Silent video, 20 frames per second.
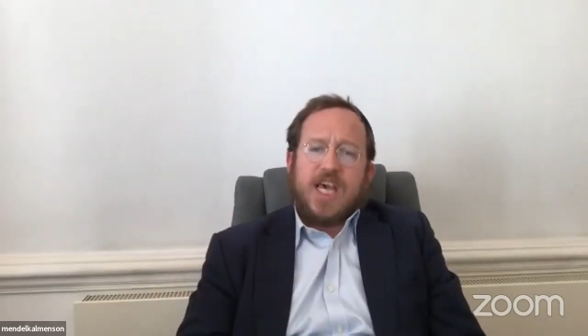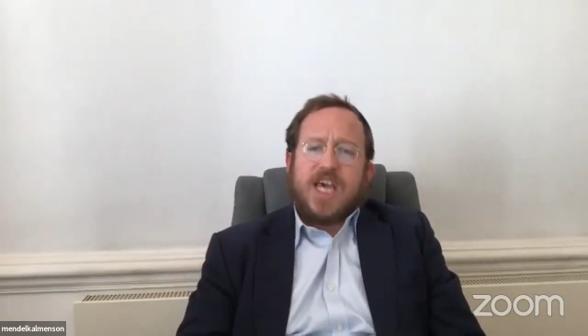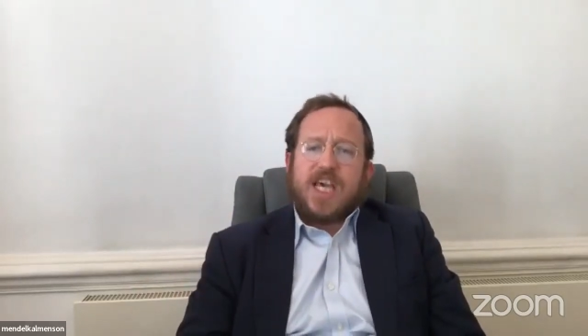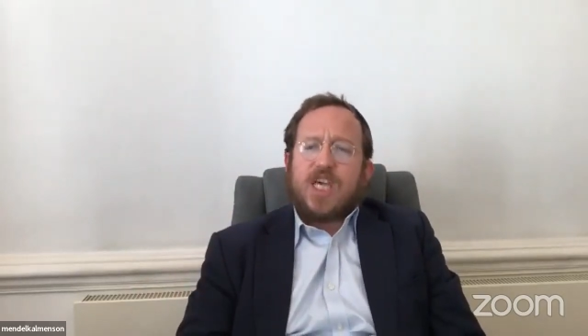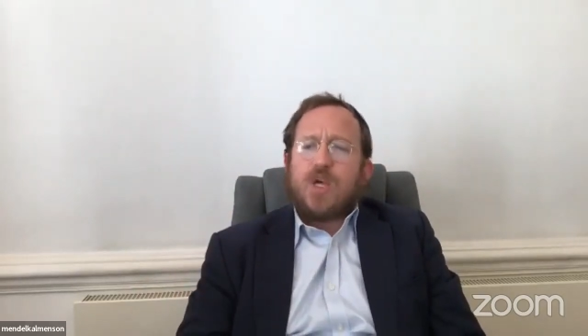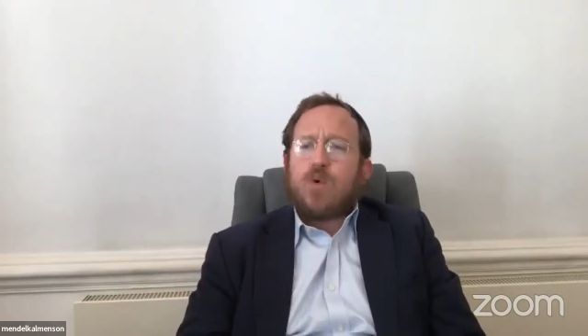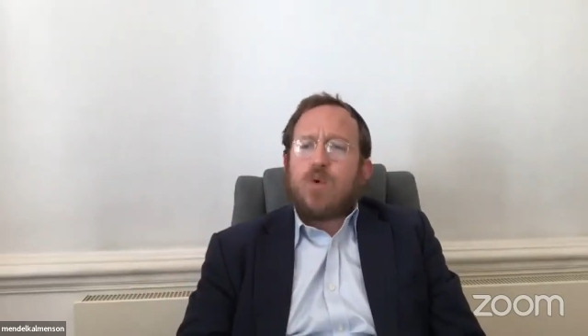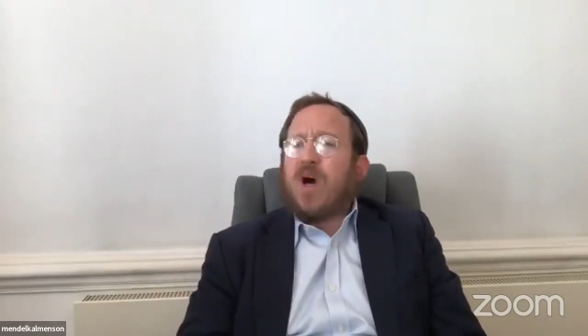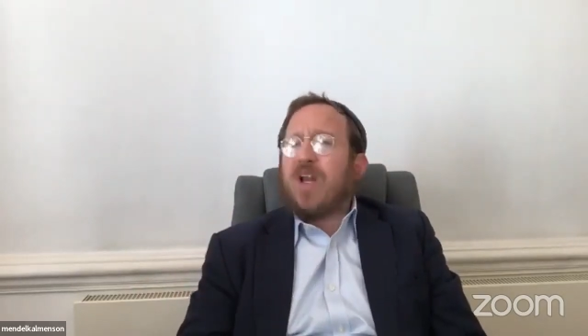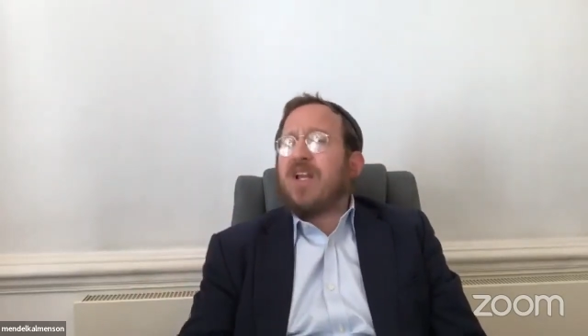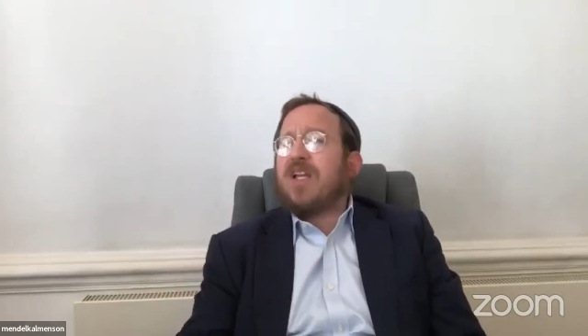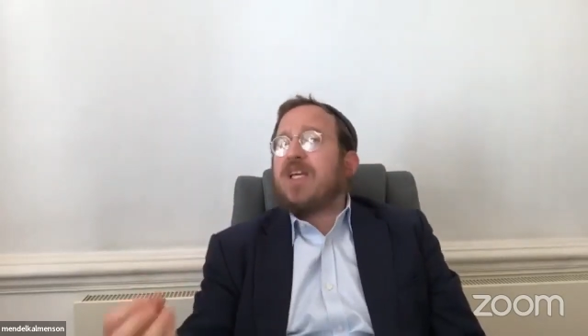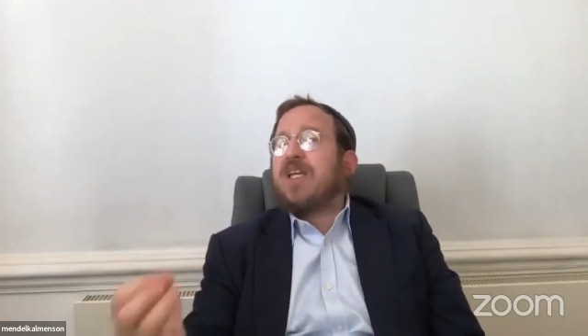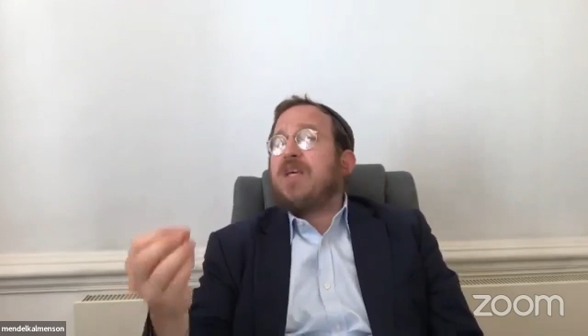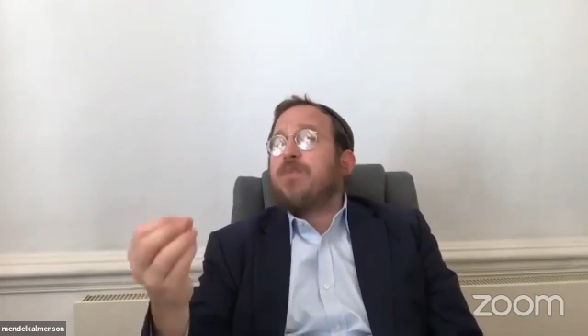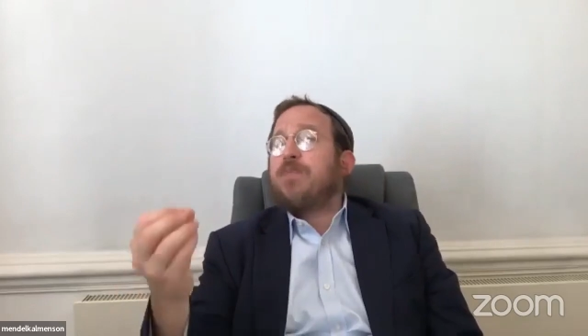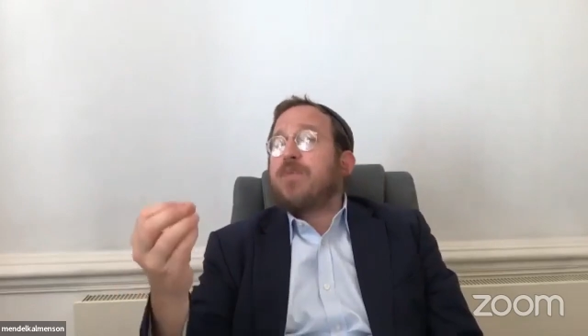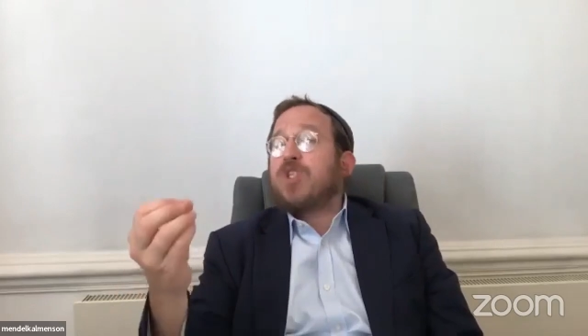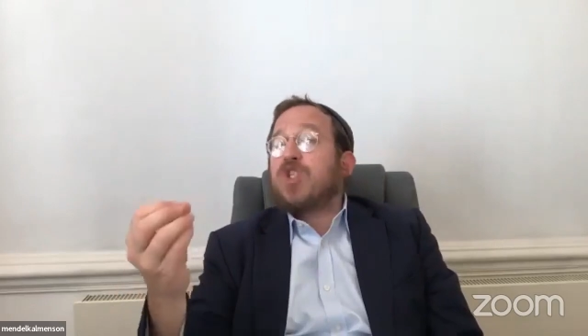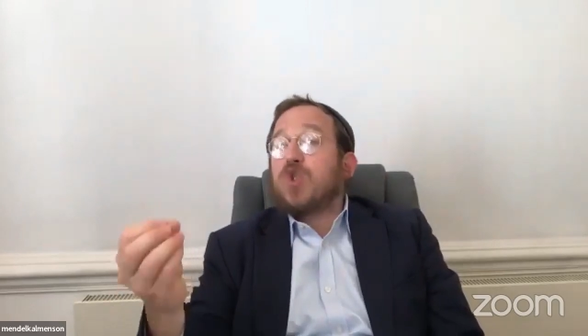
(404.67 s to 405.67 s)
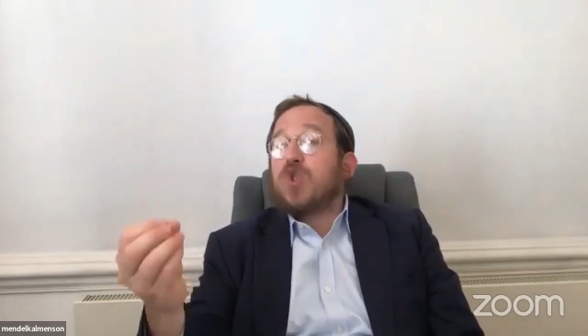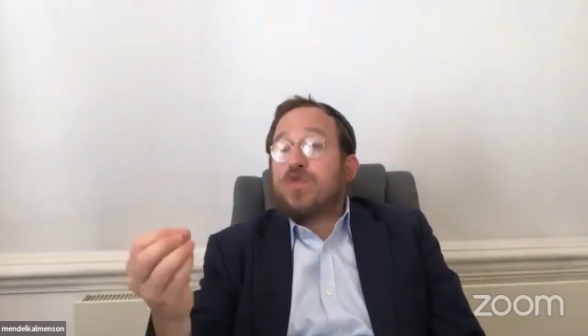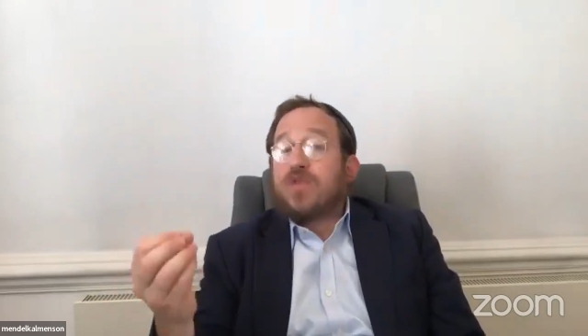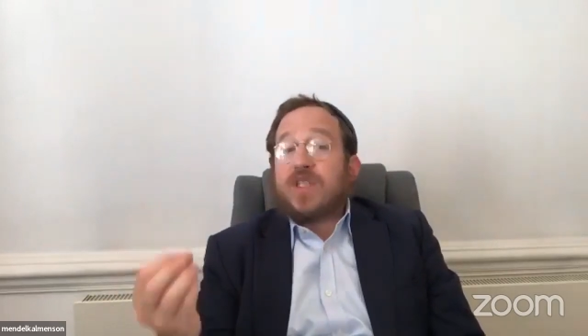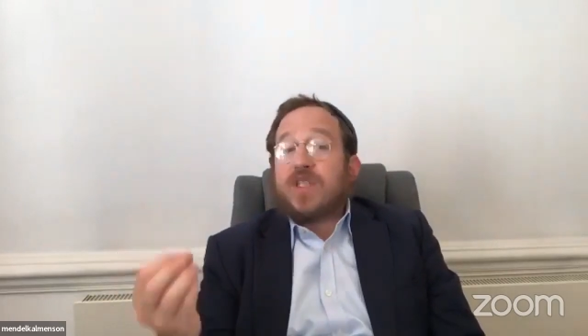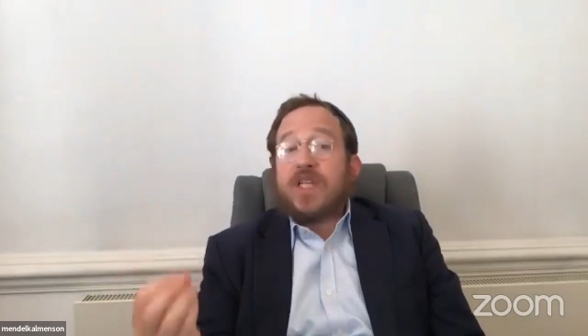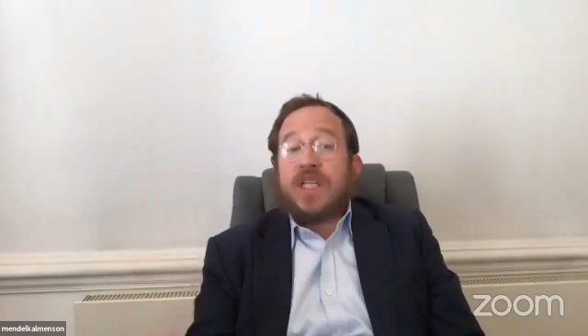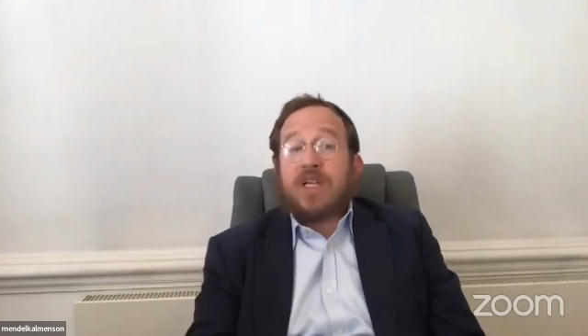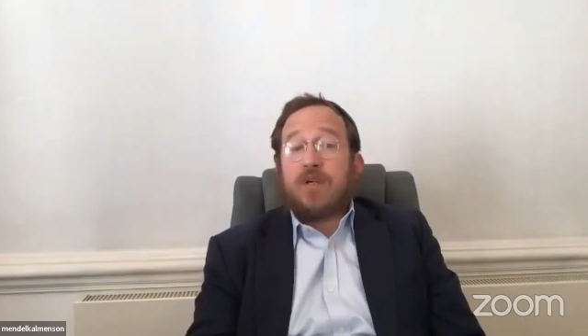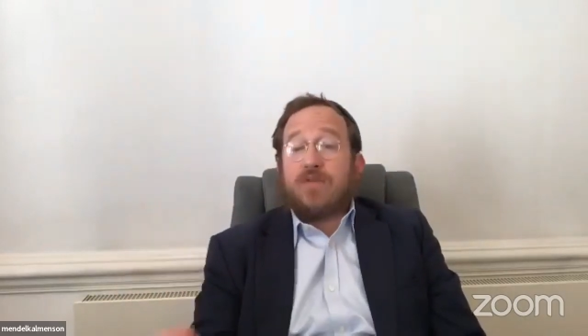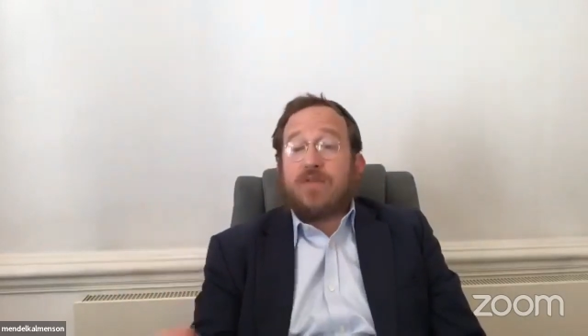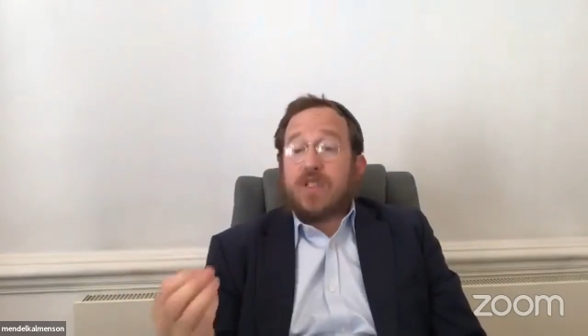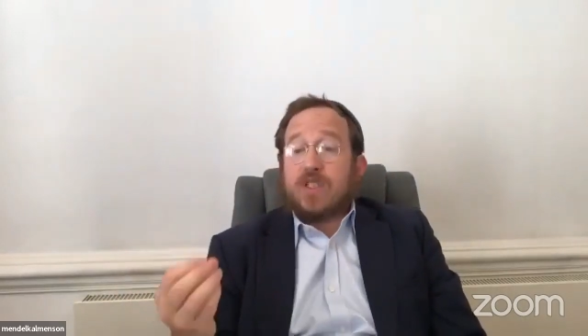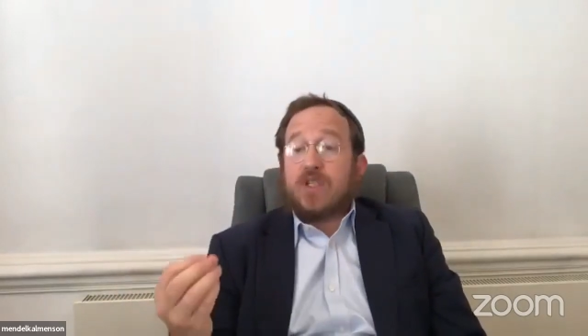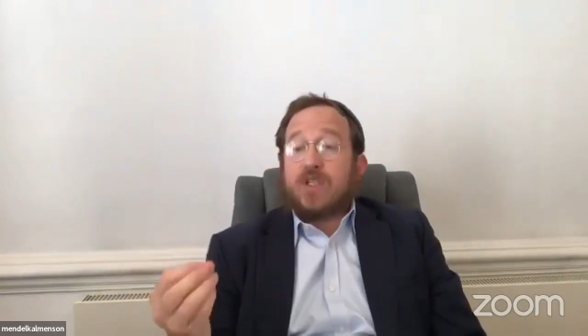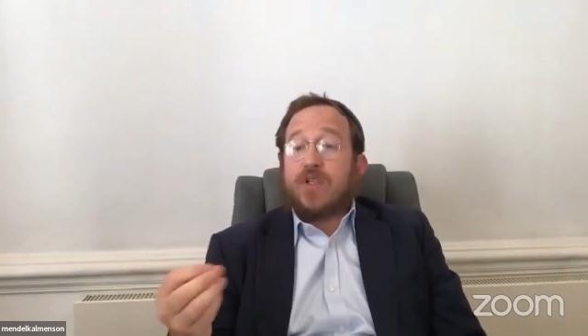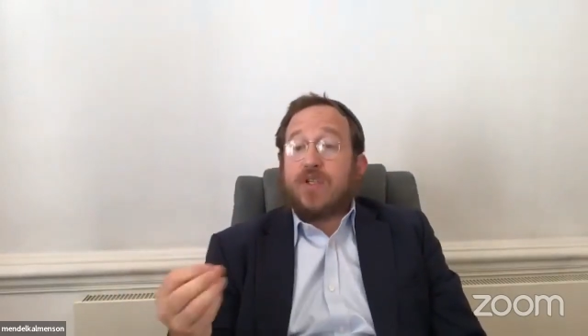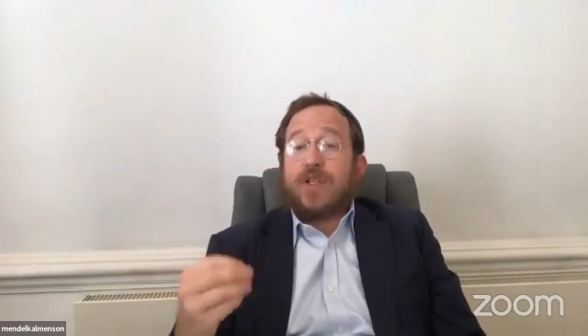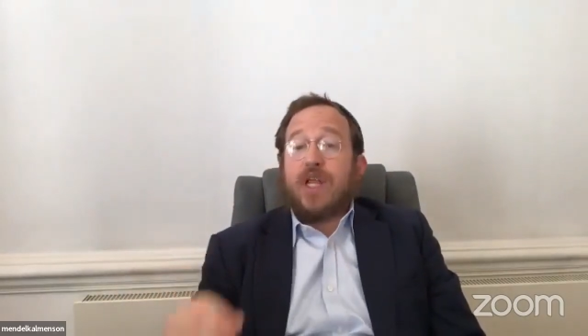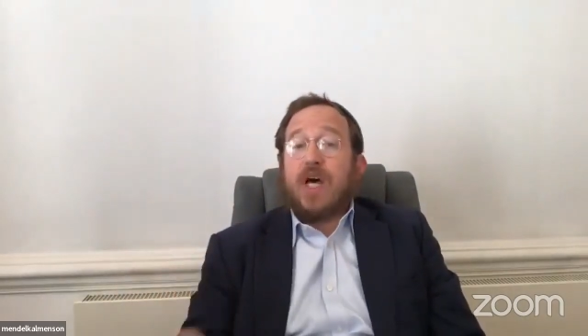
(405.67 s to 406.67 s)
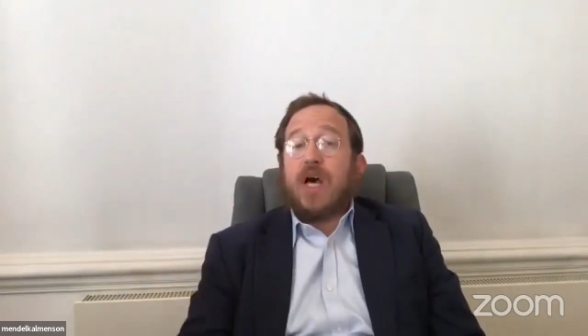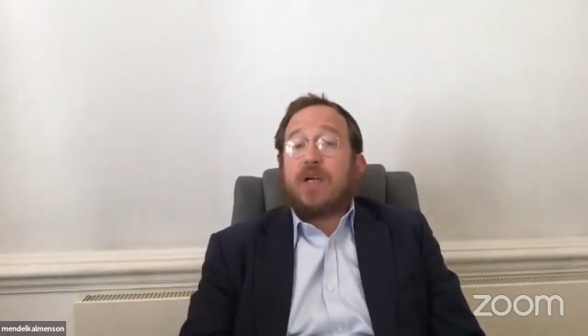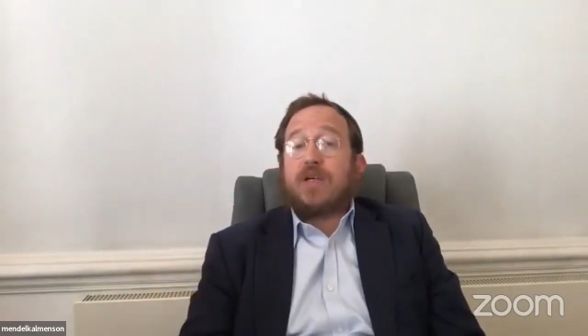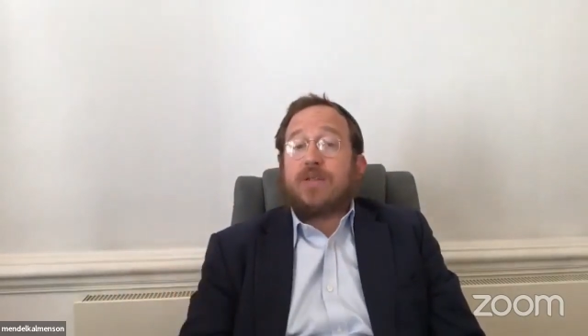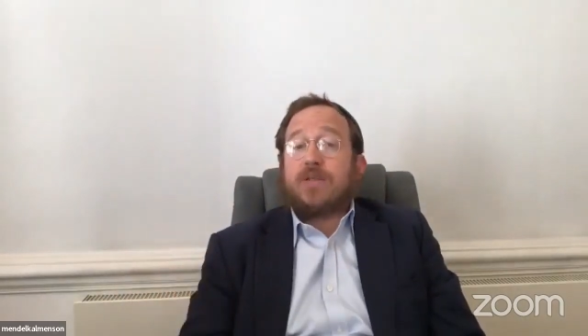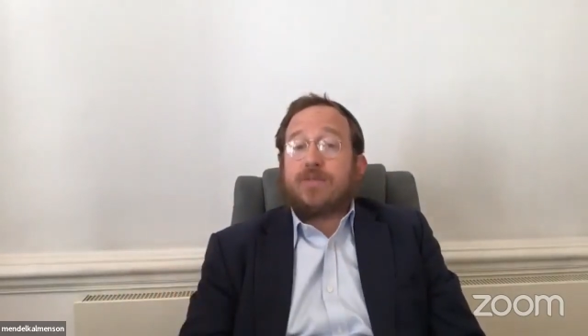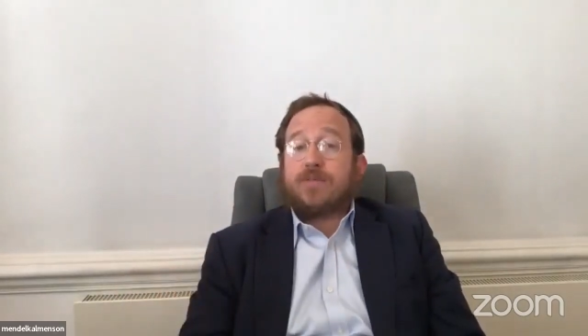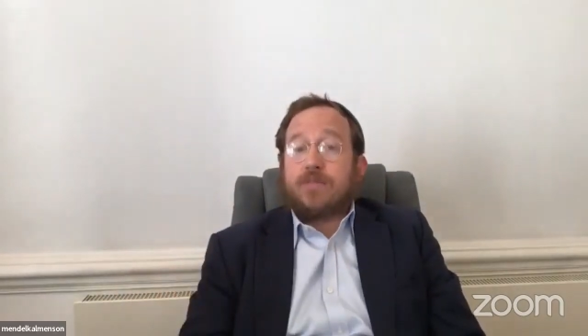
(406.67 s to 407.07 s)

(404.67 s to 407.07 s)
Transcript: He wanted to keep a souvenir of his good luck.